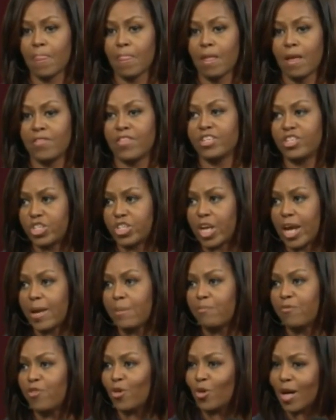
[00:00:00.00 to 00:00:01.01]
The
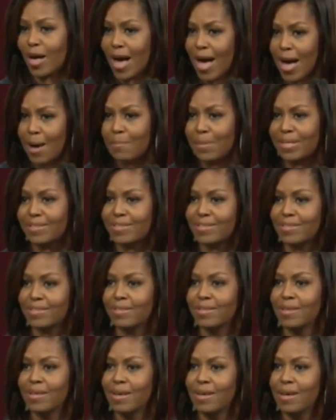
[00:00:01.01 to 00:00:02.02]
shameful
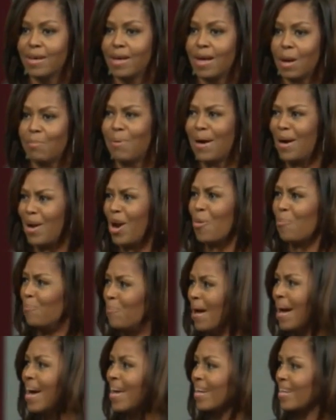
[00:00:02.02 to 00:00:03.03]
comments about our
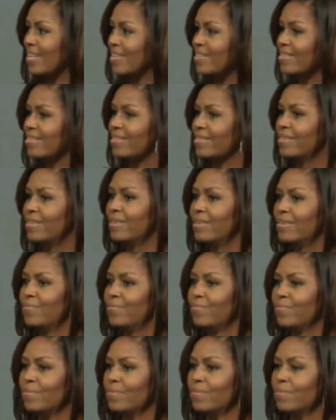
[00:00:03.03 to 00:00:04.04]
bodies,
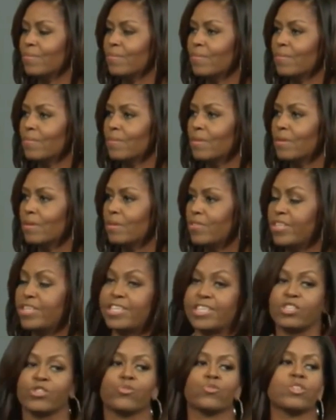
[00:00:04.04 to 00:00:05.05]
the
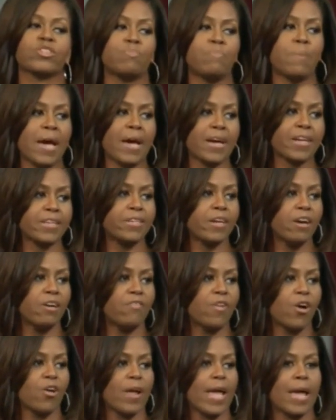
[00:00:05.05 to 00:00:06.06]
disrespect
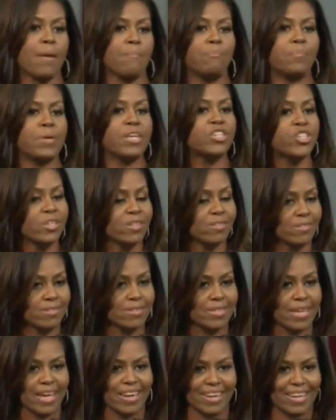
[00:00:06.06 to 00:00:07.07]
of our
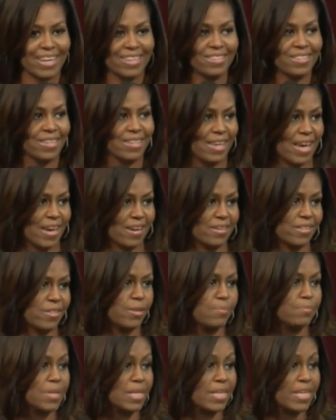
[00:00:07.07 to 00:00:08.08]
ambitions and intellect,
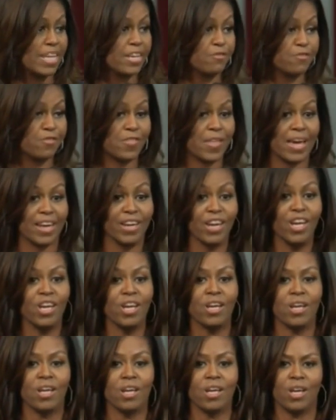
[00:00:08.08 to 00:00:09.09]
the belief that
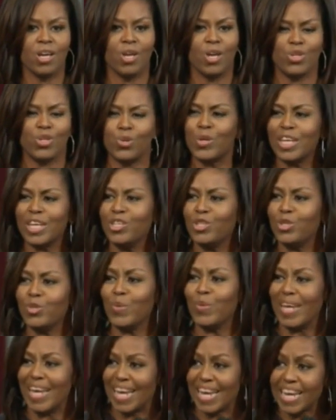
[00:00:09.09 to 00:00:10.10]
you can
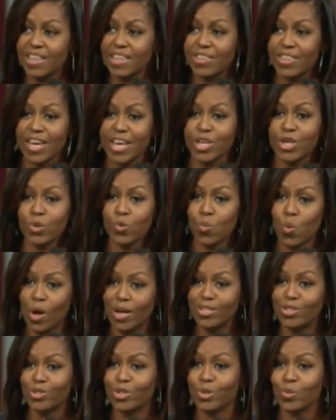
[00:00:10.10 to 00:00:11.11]
do anything you
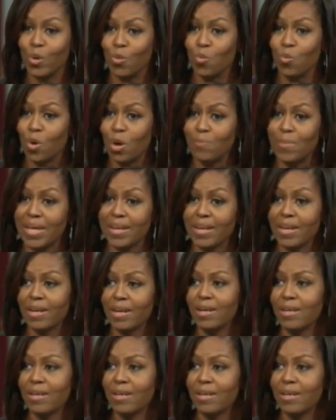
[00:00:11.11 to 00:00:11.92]
want to a woman.